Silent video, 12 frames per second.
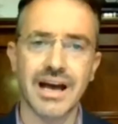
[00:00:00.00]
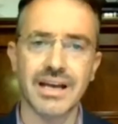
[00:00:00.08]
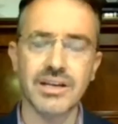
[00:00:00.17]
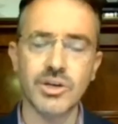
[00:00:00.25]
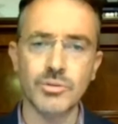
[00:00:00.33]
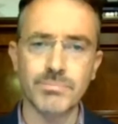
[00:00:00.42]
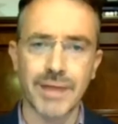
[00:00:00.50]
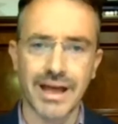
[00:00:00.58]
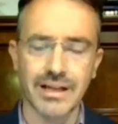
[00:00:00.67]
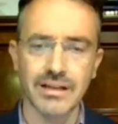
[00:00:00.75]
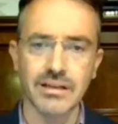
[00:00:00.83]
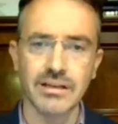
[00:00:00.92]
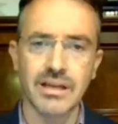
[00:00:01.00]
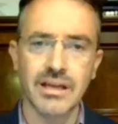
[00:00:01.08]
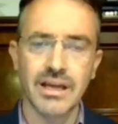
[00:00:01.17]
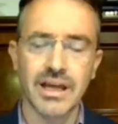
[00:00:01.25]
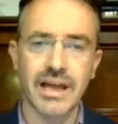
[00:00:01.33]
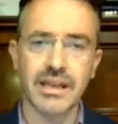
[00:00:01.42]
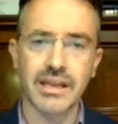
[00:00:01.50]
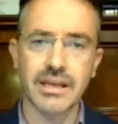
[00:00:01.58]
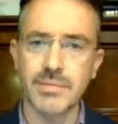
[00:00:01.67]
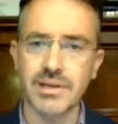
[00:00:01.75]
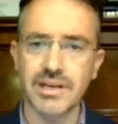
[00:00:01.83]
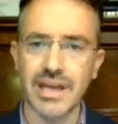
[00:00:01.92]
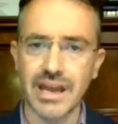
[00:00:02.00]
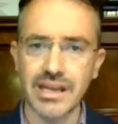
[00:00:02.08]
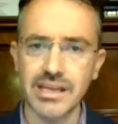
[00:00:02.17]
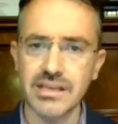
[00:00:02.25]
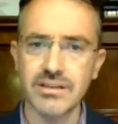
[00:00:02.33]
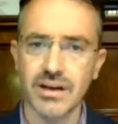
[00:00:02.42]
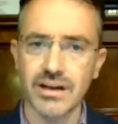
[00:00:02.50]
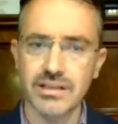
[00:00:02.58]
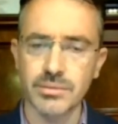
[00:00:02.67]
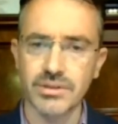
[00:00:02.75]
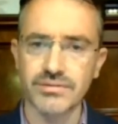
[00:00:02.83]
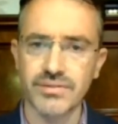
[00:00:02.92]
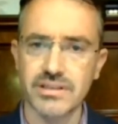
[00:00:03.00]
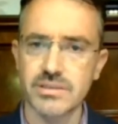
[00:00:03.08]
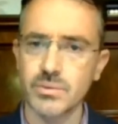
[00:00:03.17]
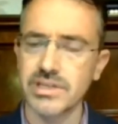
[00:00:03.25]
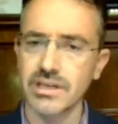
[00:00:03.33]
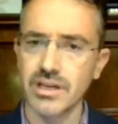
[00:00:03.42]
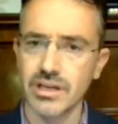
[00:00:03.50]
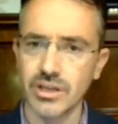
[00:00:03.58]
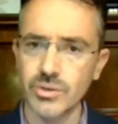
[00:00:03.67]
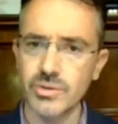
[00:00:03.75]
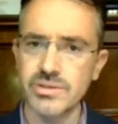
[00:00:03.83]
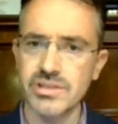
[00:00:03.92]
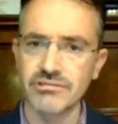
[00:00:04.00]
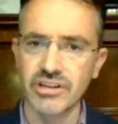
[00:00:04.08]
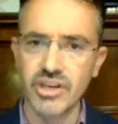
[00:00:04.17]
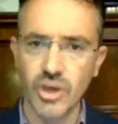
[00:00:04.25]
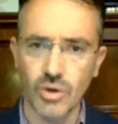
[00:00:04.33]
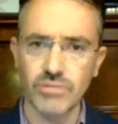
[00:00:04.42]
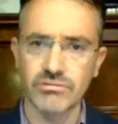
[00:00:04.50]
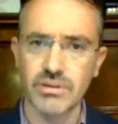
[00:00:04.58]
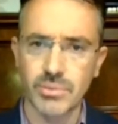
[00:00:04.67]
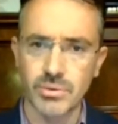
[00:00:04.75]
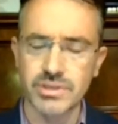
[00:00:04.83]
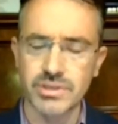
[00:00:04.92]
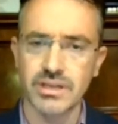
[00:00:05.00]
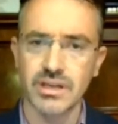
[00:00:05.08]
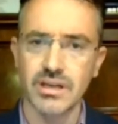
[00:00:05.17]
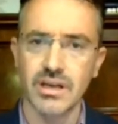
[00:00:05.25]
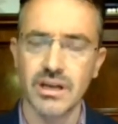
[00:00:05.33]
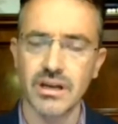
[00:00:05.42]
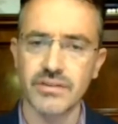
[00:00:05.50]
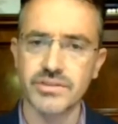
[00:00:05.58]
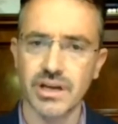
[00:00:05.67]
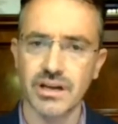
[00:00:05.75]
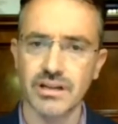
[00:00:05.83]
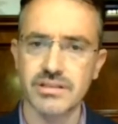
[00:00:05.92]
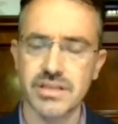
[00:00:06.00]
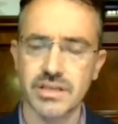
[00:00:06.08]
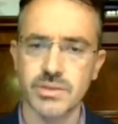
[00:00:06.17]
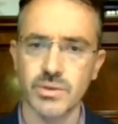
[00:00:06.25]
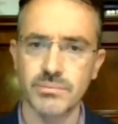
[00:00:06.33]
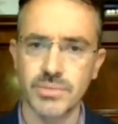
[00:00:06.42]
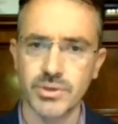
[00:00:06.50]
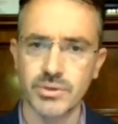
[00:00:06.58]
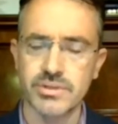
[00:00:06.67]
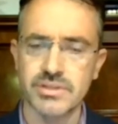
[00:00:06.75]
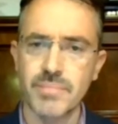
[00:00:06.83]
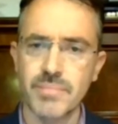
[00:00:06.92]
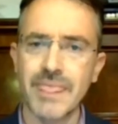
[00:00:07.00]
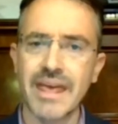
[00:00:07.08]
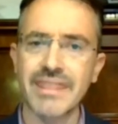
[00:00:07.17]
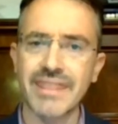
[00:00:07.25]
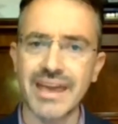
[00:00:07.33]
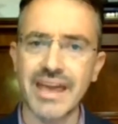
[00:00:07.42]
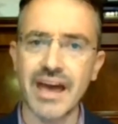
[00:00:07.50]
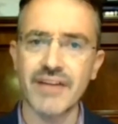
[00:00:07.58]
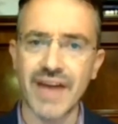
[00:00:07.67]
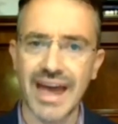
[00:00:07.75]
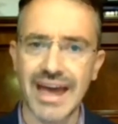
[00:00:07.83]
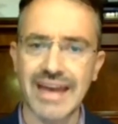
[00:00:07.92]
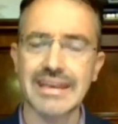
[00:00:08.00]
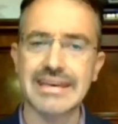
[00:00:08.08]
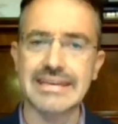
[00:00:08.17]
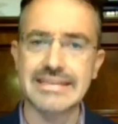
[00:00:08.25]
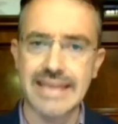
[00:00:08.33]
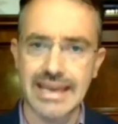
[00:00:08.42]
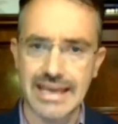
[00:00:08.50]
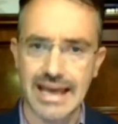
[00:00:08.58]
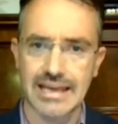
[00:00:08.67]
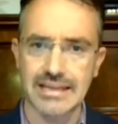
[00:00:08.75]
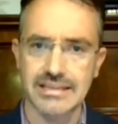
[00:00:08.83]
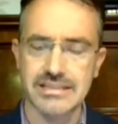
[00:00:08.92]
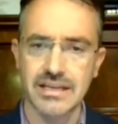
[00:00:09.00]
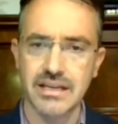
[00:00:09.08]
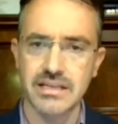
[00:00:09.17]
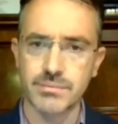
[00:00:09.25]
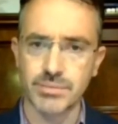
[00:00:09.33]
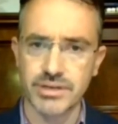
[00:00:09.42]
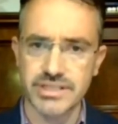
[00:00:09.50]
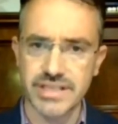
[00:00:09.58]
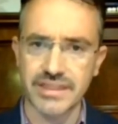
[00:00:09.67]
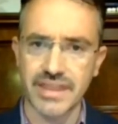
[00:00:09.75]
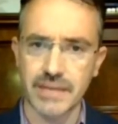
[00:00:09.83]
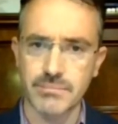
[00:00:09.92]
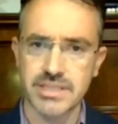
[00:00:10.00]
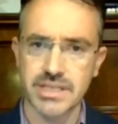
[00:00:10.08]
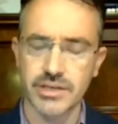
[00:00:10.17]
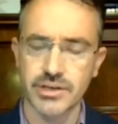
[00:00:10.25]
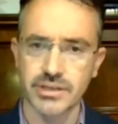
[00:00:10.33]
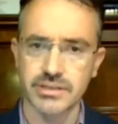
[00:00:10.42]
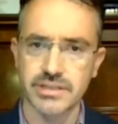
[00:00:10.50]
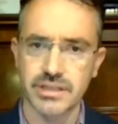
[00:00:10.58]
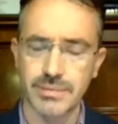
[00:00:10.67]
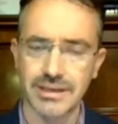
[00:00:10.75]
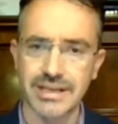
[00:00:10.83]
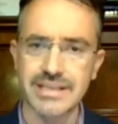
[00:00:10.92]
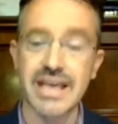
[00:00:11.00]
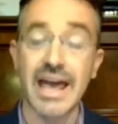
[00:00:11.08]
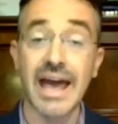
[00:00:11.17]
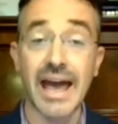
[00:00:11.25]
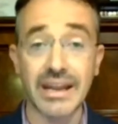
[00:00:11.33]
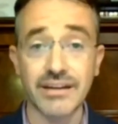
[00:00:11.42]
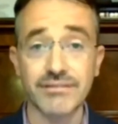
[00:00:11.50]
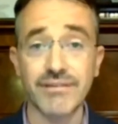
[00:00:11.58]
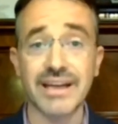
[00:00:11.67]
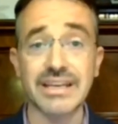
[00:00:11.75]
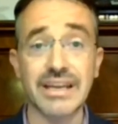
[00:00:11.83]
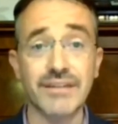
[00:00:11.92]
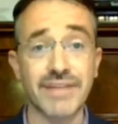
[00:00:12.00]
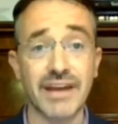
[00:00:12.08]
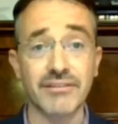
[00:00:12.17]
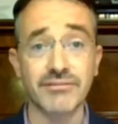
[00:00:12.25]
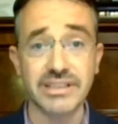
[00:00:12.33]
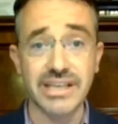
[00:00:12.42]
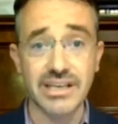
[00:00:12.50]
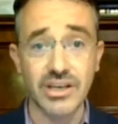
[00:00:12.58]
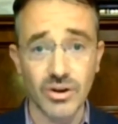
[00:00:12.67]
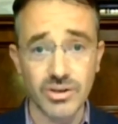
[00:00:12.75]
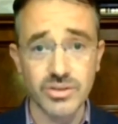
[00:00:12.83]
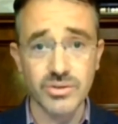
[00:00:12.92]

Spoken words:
that Cardinal Pell had committed any indictable offence, which includes the non-reporting of child sexual abuse, they have had decades to present that material to the police. And in fact, if they did